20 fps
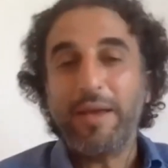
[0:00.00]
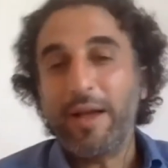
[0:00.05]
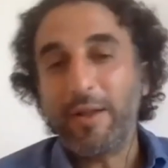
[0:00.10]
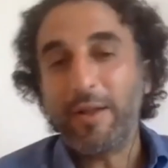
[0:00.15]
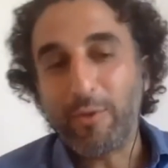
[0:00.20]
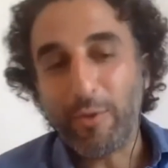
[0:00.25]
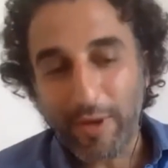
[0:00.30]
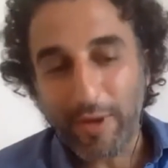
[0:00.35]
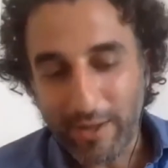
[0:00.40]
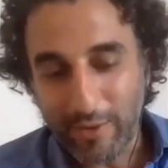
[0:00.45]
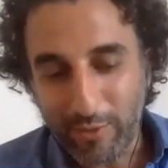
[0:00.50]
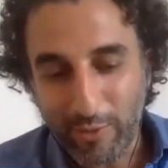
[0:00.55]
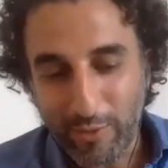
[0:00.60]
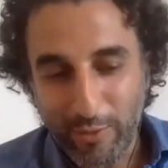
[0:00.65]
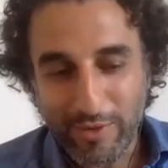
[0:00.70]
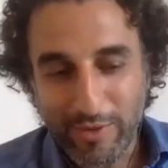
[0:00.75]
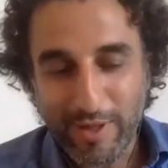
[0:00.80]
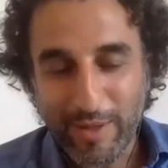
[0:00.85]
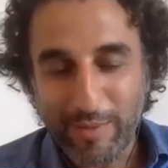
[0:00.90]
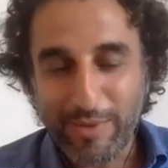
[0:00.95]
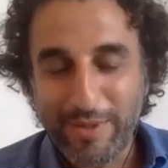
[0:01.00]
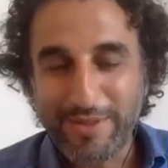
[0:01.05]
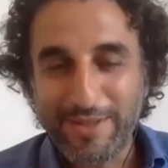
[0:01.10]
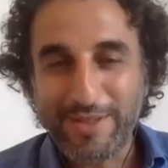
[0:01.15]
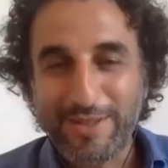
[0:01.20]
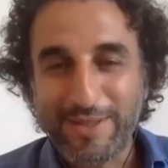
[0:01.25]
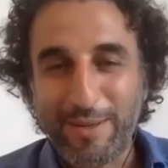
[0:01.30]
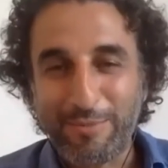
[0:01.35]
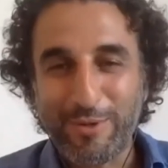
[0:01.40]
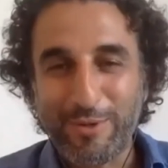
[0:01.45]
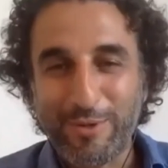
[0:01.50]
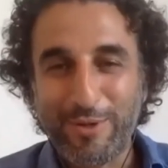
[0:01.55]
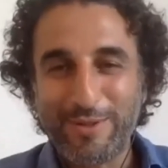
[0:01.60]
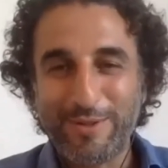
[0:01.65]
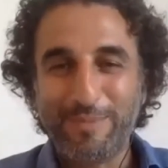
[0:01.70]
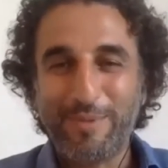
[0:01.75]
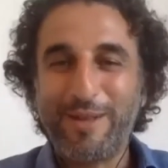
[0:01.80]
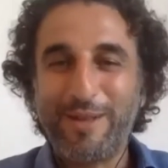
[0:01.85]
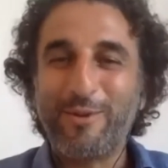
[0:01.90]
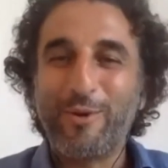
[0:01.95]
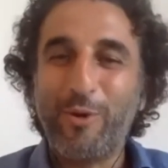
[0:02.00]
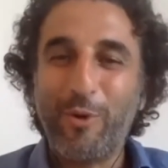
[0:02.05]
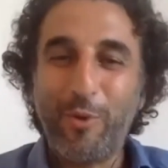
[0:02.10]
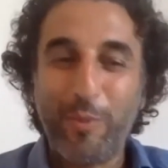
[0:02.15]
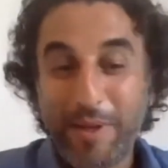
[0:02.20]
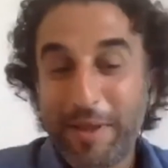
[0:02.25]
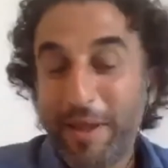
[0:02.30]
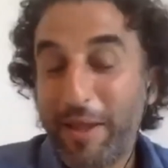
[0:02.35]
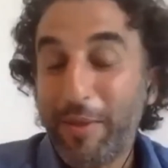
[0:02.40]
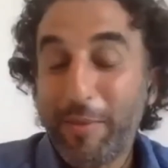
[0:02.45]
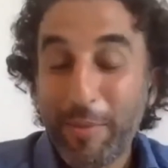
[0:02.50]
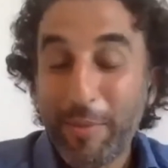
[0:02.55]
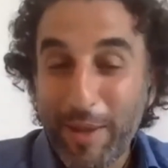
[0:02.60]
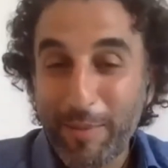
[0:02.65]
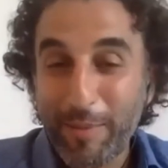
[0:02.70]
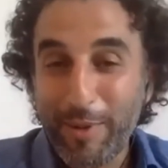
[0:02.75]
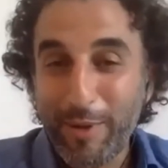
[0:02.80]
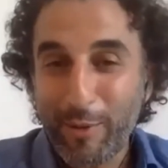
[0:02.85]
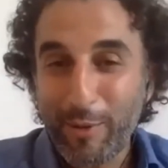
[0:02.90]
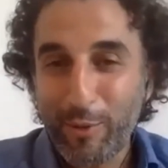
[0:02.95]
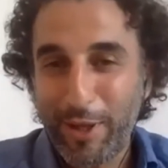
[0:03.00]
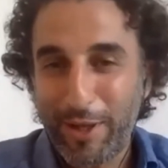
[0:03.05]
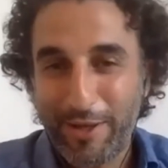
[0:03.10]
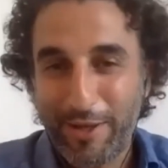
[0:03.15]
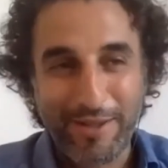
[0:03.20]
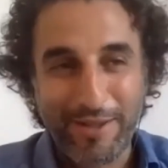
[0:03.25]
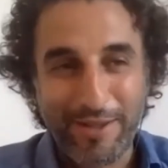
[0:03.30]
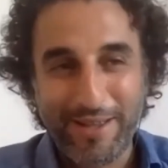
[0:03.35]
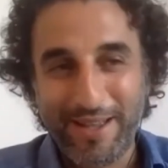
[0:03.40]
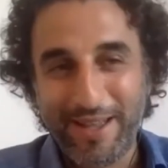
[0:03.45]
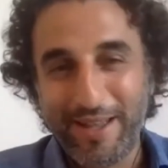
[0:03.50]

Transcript: I don't like to use Lebanese exceptionalism at all, but it may be unique.